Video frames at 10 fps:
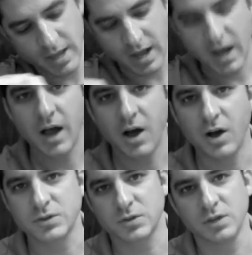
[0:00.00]
I
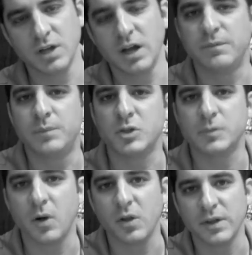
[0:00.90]
also love
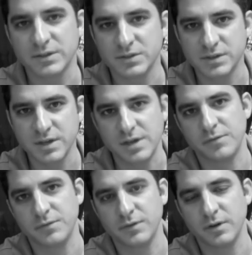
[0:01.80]
push poling a
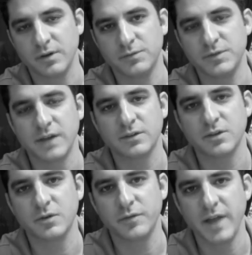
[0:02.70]
skiff, a
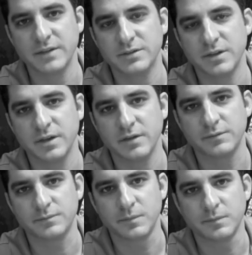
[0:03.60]
technical flat skiff.
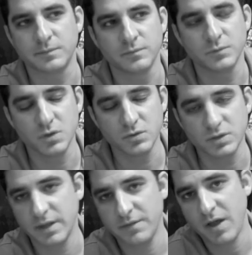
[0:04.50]

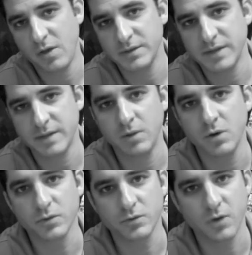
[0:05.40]
Usually they've always had
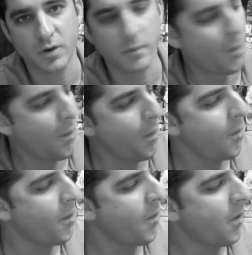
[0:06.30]
motors on them.
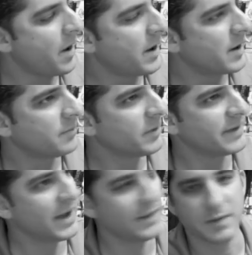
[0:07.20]
But
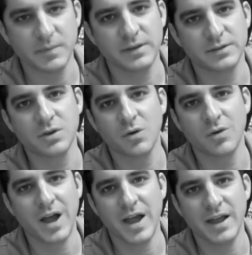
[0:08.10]
now that I'm into this whole
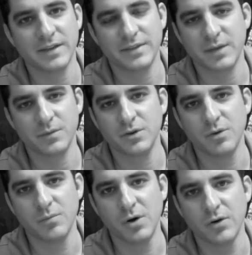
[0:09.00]
kayak thing with
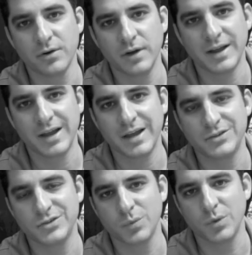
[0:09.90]
no motor, I kind of
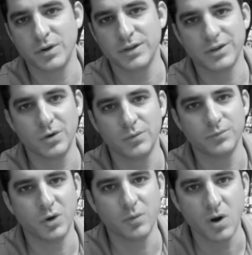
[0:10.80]
just wanted to go
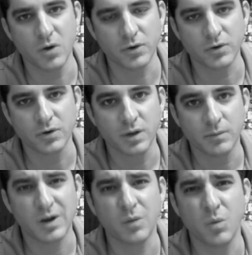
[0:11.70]
no motor,
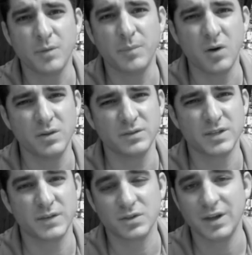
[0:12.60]
but I want a poling
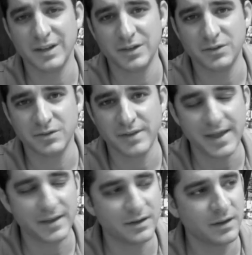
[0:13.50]
skiff. So how do you do
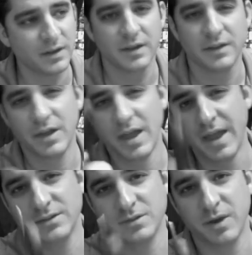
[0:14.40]
that? The
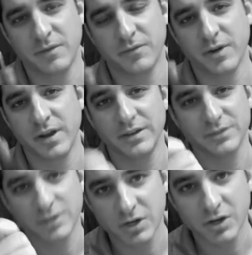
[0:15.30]
answer, my friend,
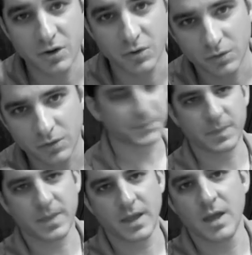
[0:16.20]
is a canoe.
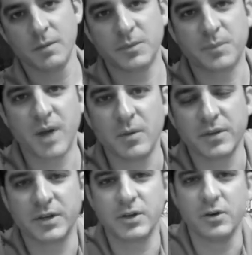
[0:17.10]
But the problem
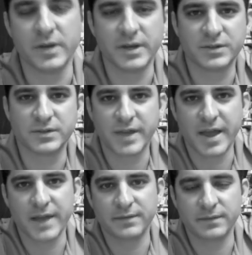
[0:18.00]
with the canoe is
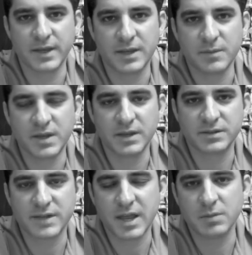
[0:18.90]
that they can be
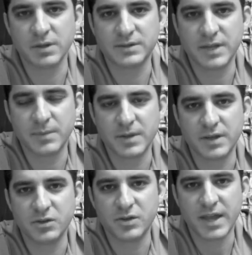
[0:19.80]
unstable and tippy,
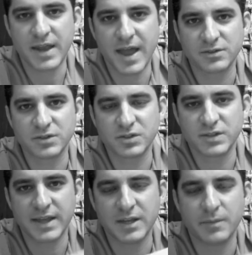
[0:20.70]
and you can't actually
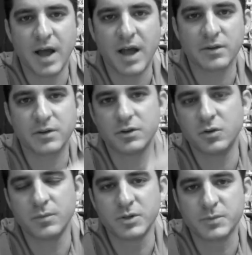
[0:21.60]
stand up high in a
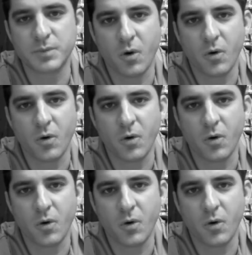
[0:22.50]
canoe and push pole.